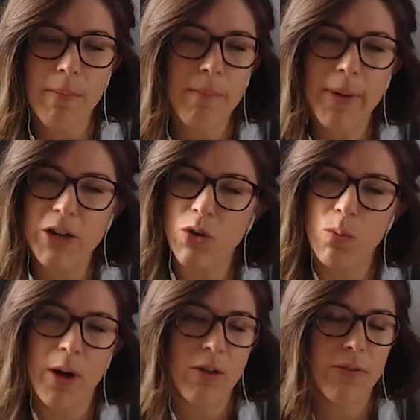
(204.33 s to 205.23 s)
major
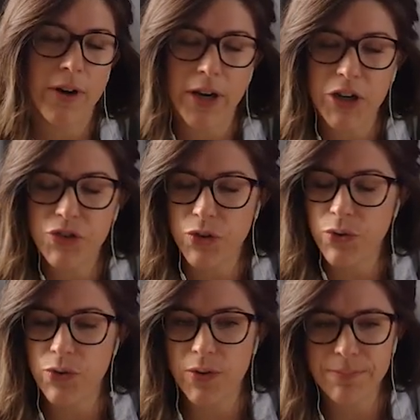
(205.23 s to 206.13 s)
welfare
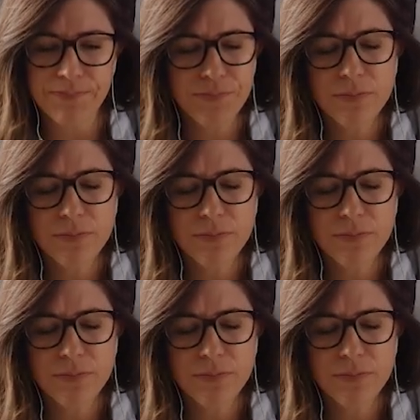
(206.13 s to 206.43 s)
issues, and